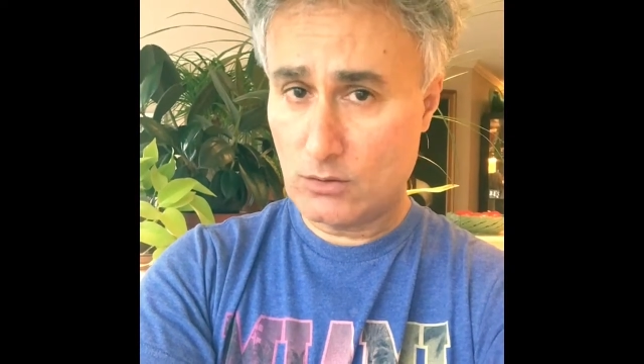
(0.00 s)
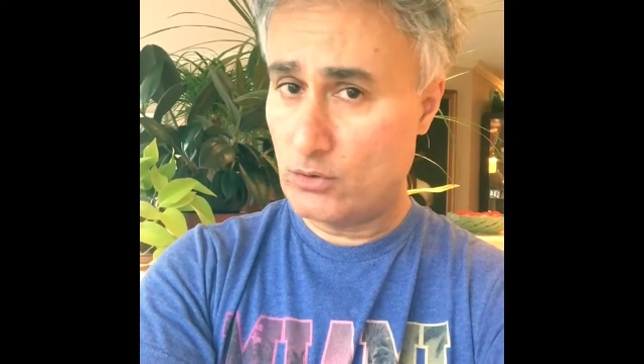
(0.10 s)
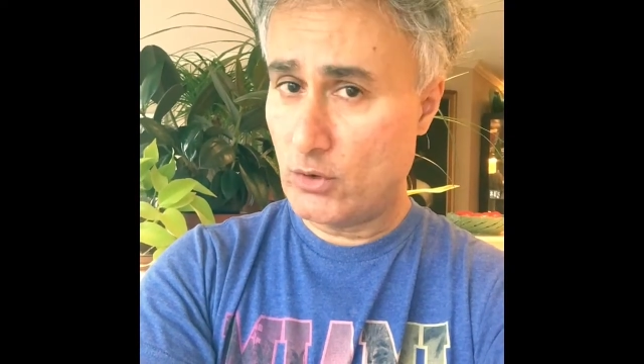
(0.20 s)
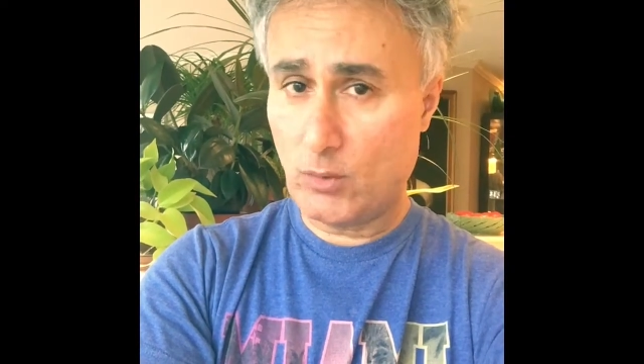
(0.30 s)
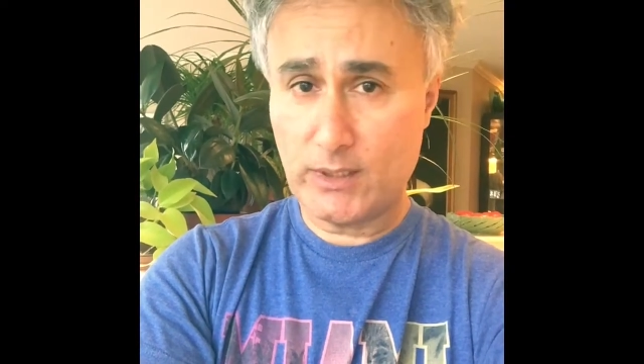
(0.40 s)

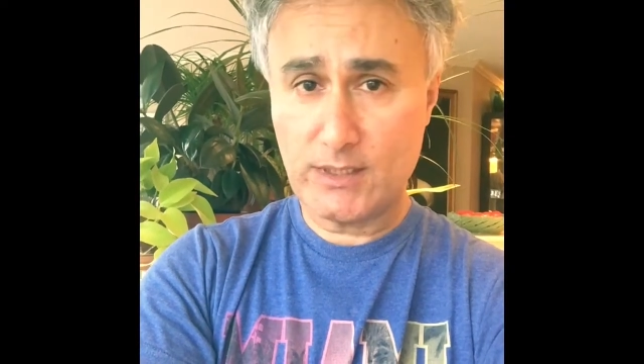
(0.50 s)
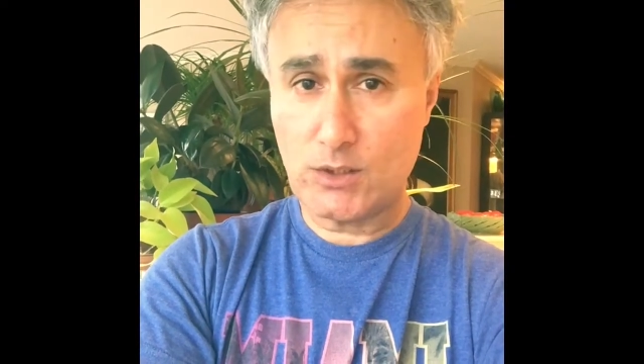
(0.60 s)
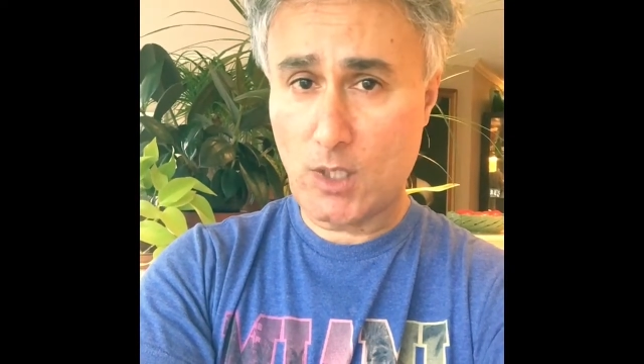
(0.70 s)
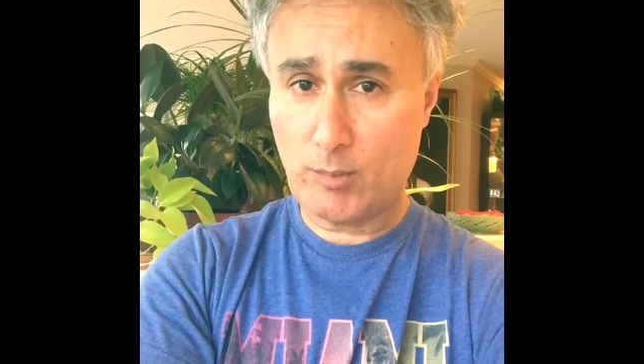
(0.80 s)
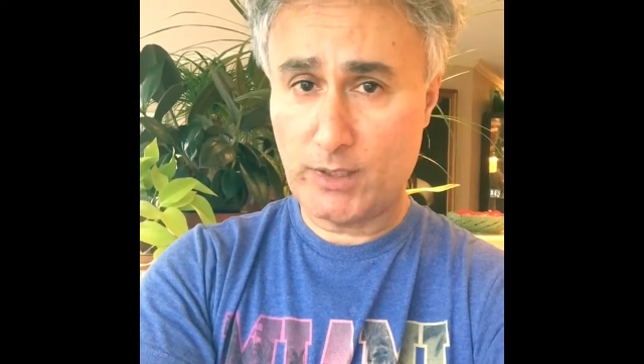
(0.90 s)
No one is
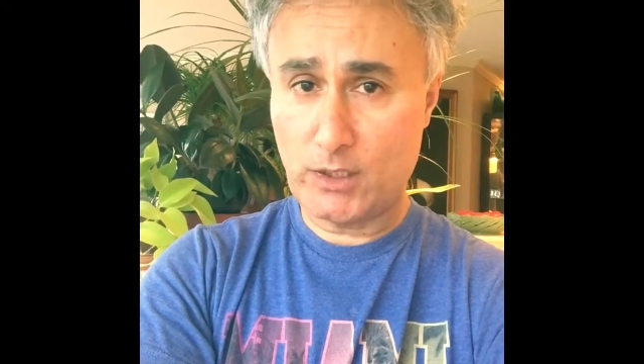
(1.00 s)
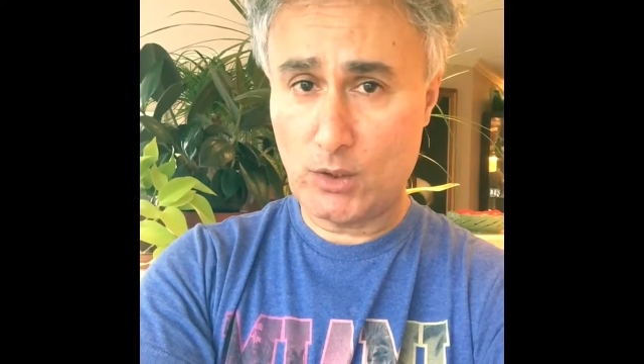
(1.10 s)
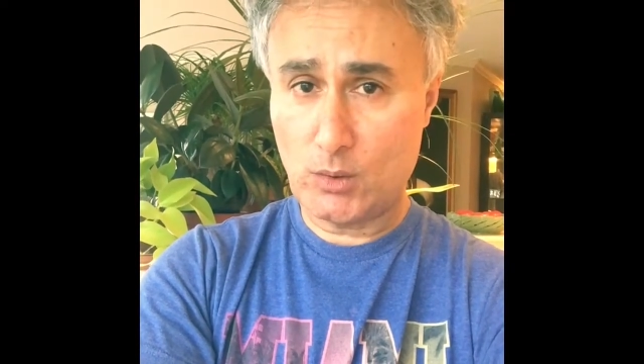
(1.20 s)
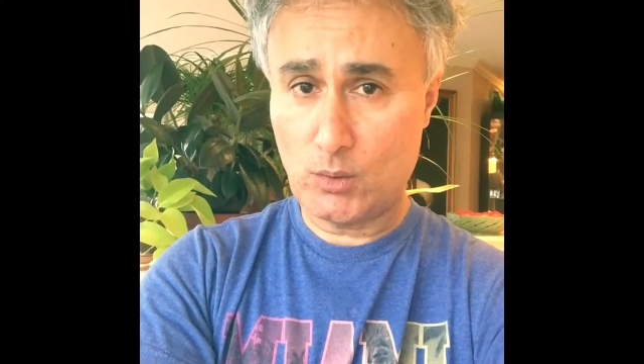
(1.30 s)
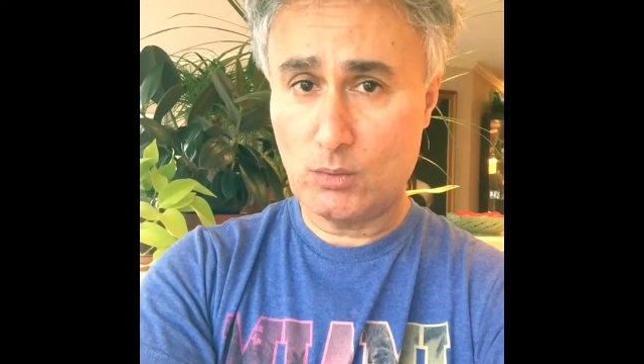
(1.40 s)
stopping
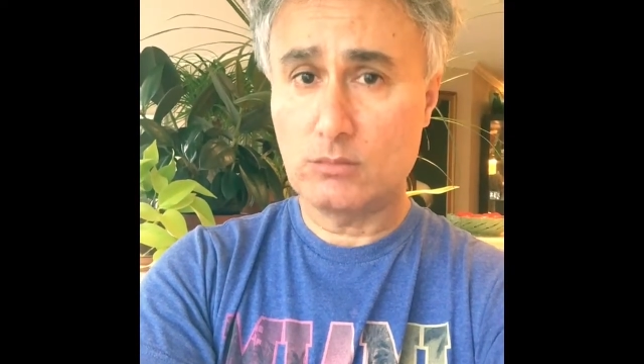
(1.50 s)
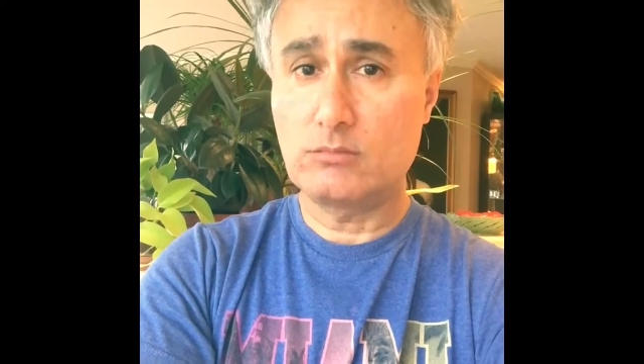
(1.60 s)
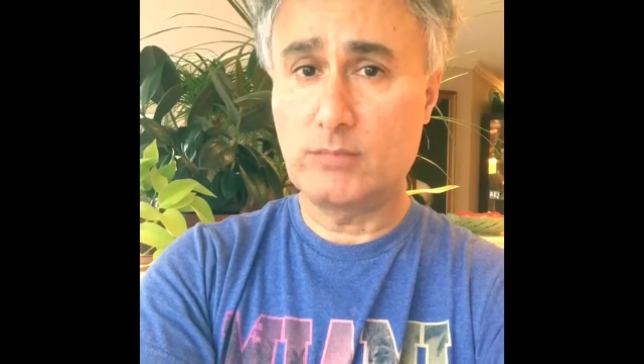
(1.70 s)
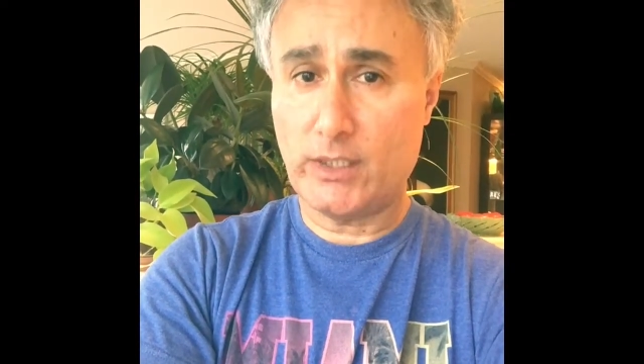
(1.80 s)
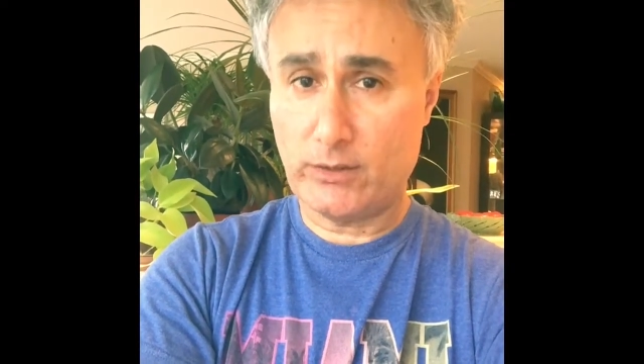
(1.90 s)
you
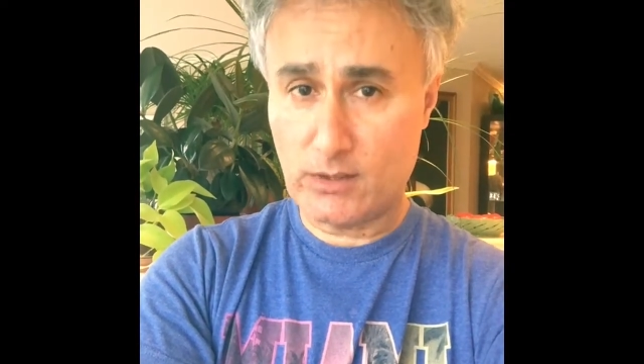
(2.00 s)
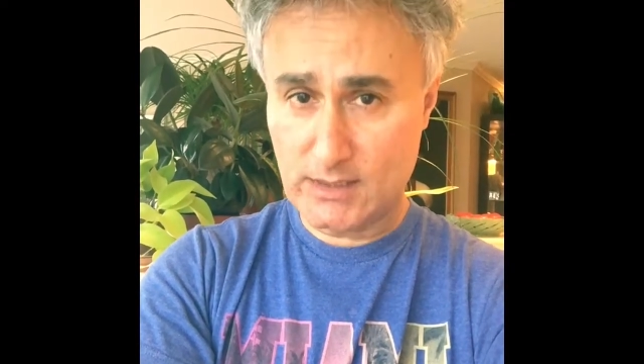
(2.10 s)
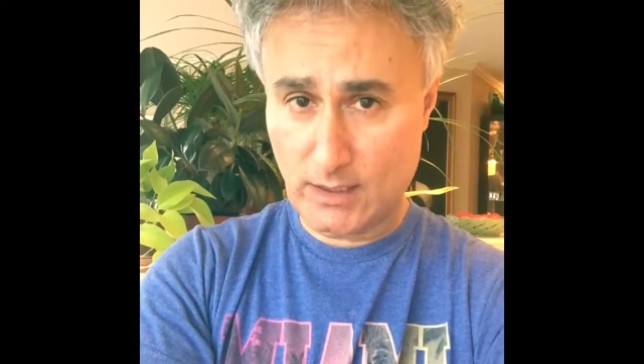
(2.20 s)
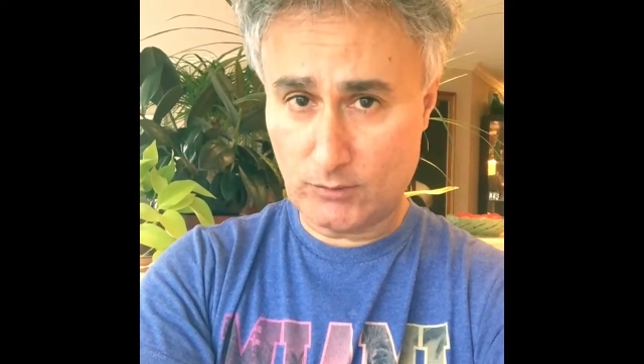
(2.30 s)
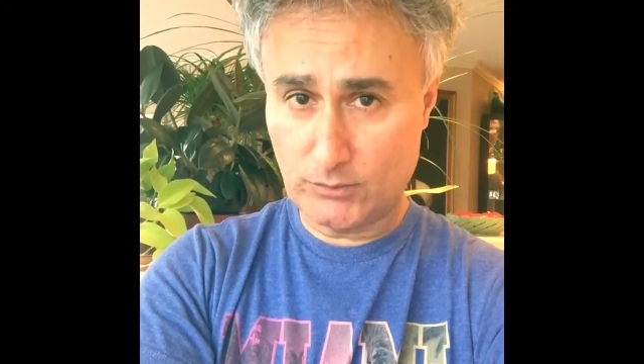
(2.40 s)
but
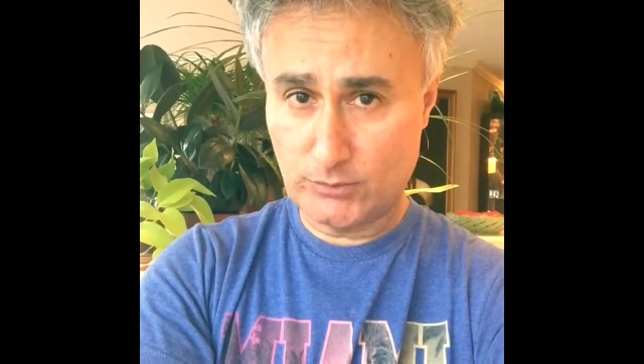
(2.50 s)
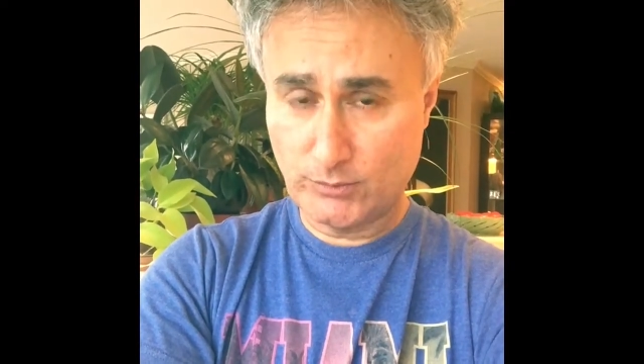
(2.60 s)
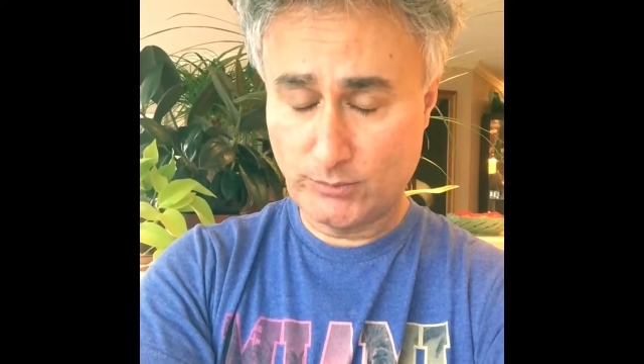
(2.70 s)
yourself.